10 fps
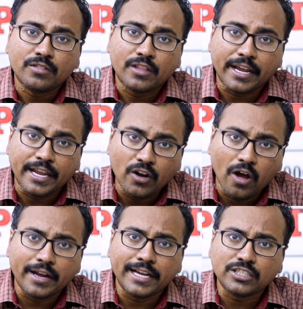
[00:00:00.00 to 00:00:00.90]
The
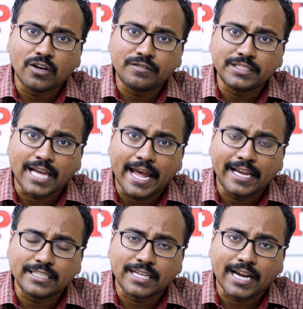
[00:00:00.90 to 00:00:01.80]
inauguration of this
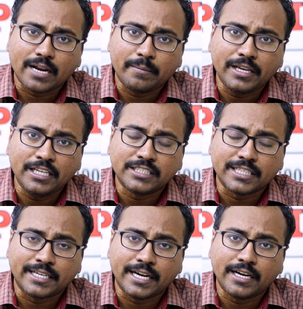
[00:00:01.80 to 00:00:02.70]
IAS Academy is
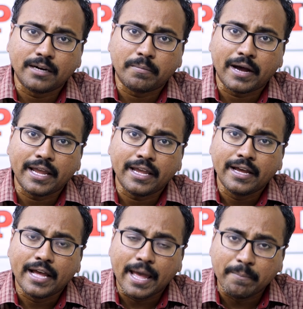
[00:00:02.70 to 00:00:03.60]
attended by
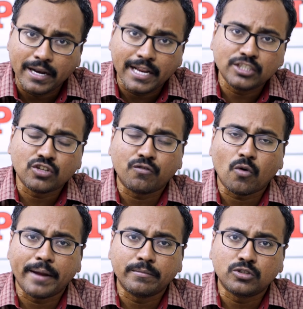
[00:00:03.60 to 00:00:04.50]
MLAs of
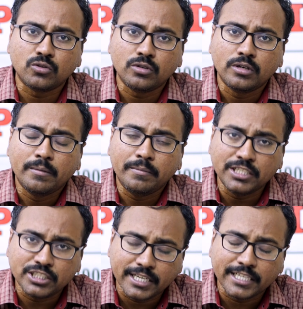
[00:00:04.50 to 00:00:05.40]
Coimbatore,
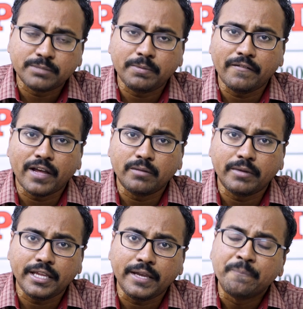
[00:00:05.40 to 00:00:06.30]
Minister S.P.
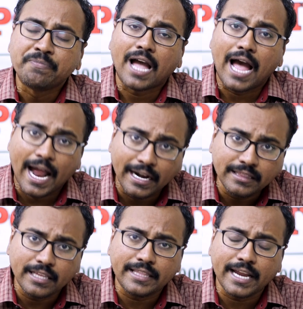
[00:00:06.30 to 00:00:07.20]
Velumani
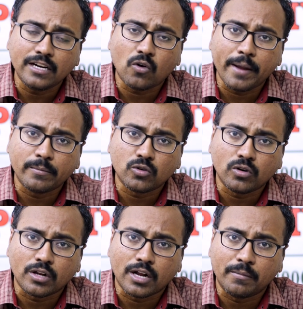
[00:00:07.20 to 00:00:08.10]
and the then
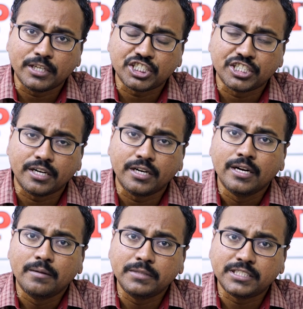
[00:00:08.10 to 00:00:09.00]
Coimbatore Commissioner
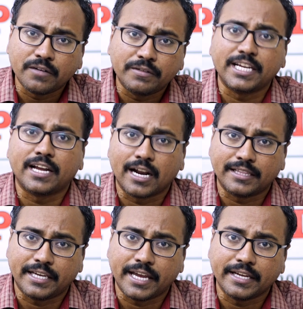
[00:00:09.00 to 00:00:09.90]
Mr. Vijay
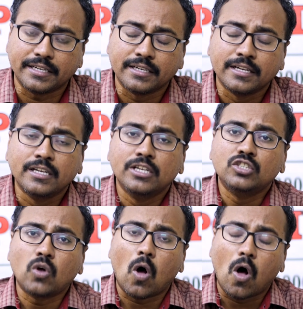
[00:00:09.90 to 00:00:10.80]
Karthikeyan.
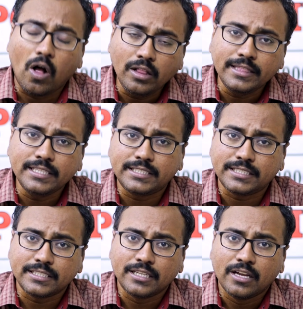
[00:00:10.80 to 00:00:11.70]
So all
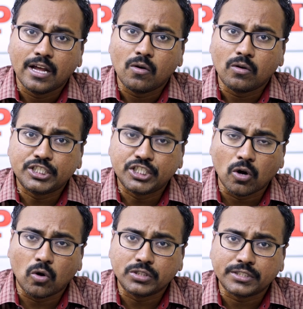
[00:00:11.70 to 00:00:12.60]
this
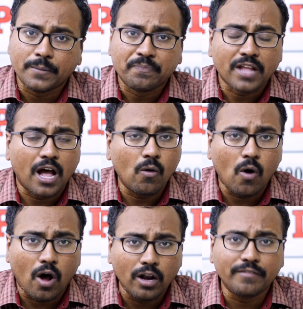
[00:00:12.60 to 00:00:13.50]
shows how
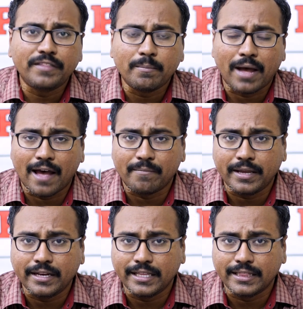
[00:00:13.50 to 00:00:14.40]
all of them have
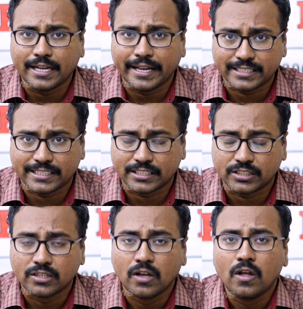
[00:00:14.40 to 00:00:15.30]
been in the
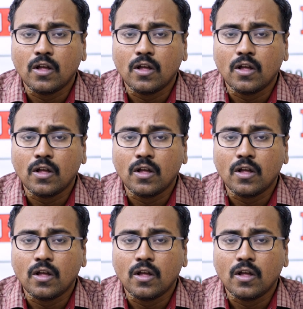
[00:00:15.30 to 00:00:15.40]
nexus.